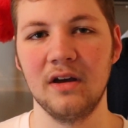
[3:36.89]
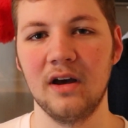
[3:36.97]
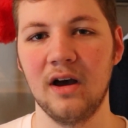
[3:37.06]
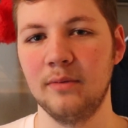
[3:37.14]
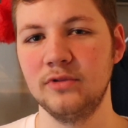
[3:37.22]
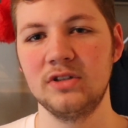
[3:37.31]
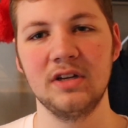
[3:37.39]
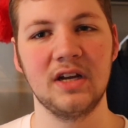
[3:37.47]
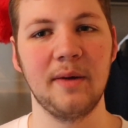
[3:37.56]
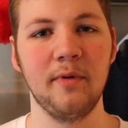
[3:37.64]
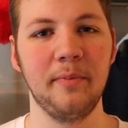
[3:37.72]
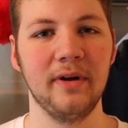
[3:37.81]
Just a
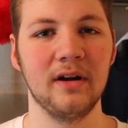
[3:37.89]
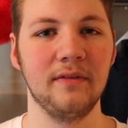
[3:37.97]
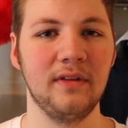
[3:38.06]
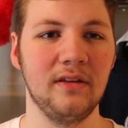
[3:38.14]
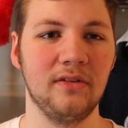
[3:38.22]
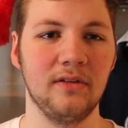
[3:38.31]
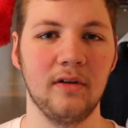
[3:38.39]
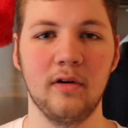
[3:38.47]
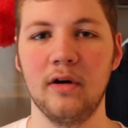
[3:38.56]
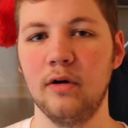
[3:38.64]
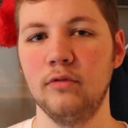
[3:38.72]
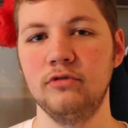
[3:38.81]
couple pair of these
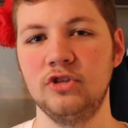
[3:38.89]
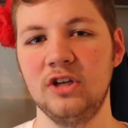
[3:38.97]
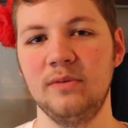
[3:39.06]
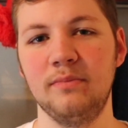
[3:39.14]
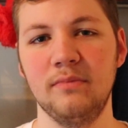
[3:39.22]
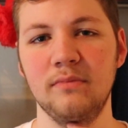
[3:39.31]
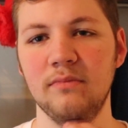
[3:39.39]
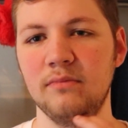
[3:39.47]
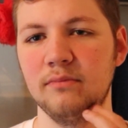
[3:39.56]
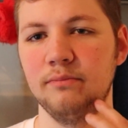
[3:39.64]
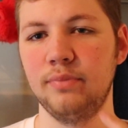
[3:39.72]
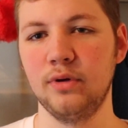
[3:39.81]
OG
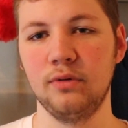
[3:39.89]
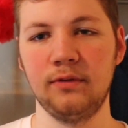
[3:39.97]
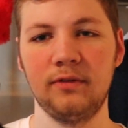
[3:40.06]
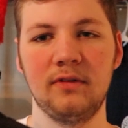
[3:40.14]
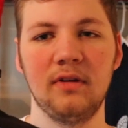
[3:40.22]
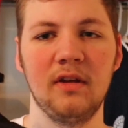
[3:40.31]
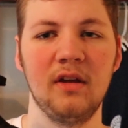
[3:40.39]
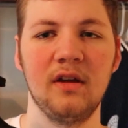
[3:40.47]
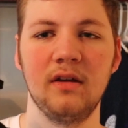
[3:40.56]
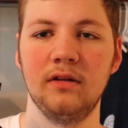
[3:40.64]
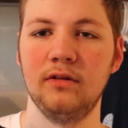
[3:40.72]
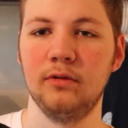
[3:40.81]
Boost
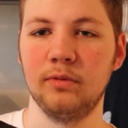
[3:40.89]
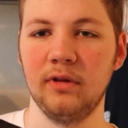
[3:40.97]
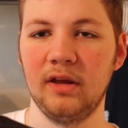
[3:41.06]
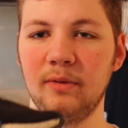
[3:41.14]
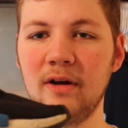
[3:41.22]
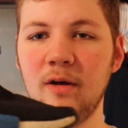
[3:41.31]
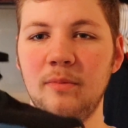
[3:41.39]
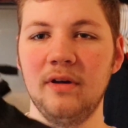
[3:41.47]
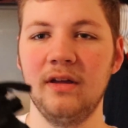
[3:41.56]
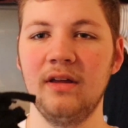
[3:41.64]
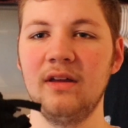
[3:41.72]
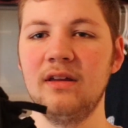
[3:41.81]
do really well,
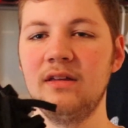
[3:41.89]
but